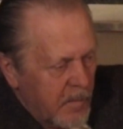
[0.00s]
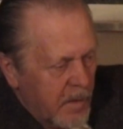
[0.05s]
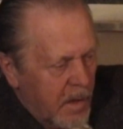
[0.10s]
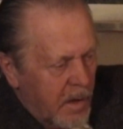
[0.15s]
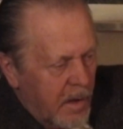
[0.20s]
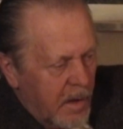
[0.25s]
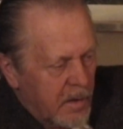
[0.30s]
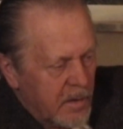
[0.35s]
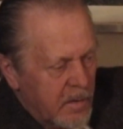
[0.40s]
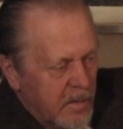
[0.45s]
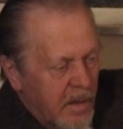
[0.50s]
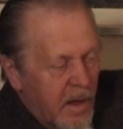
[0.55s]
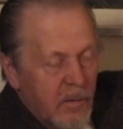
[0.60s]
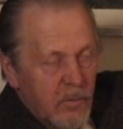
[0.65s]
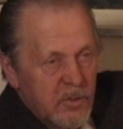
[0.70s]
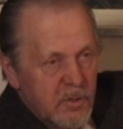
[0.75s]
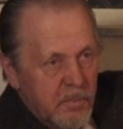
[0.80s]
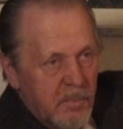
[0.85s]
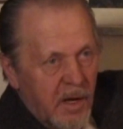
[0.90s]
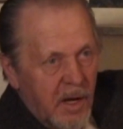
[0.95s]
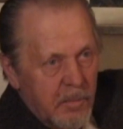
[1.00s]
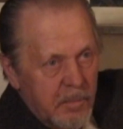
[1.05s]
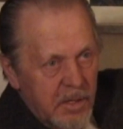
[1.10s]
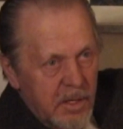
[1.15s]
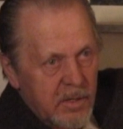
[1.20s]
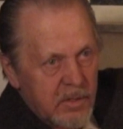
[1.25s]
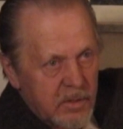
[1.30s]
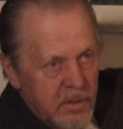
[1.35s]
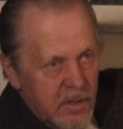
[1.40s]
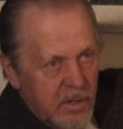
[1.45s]
And that was Bob
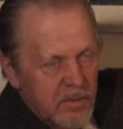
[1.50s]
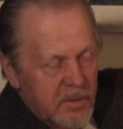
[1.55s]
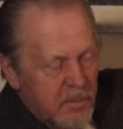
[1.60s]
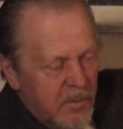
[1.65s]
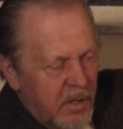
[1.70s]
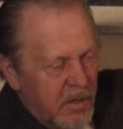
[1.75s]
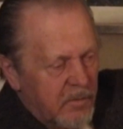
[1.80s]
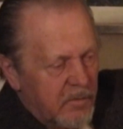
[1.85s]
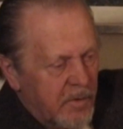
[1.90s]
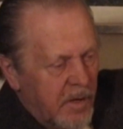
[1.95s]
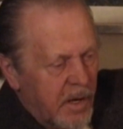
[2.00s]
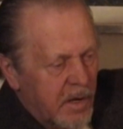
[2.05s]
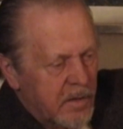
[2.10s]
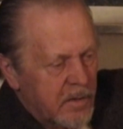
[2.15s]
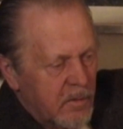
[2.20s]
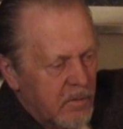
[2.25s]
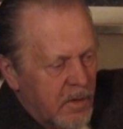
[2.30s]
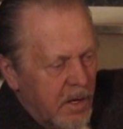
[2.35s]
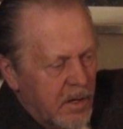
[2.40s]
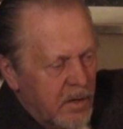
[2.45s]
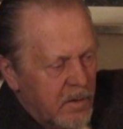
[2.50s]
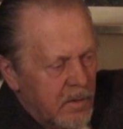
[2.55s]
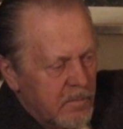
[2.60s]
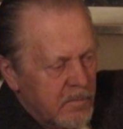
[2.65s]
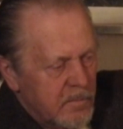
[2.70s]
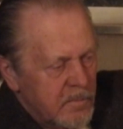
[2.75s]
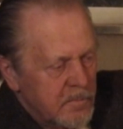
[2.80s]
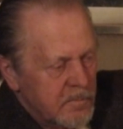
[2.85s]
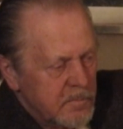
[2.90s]
Easton, as a matter of fact, the writer.